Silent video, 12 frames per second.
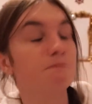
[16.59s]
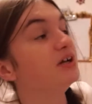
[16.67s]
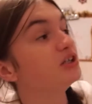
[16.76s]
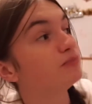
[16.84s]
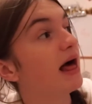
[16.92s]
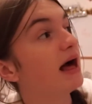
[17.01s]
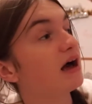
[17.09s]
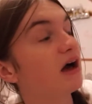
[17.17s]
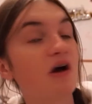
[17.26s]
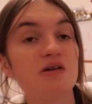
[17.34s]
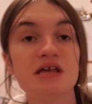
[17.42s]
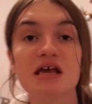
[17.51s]
pitch black
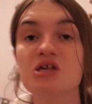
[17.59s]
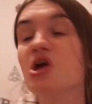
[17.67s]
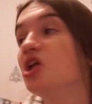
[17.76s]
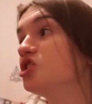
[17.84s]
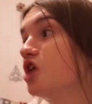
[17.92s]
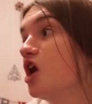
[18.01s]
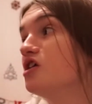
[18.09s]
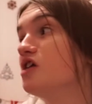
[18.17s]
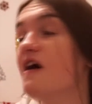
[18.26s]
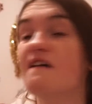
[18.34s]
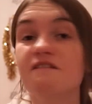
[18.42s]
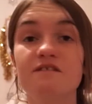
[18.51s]
because it is almost gone
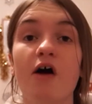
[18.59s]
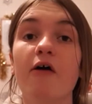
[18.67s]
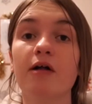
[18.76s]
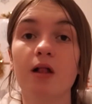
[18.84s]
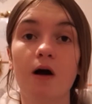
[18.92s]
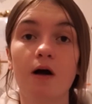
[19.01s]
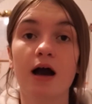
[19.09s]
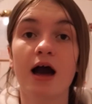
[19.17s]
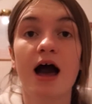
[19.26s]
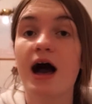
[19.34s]
4 o'clock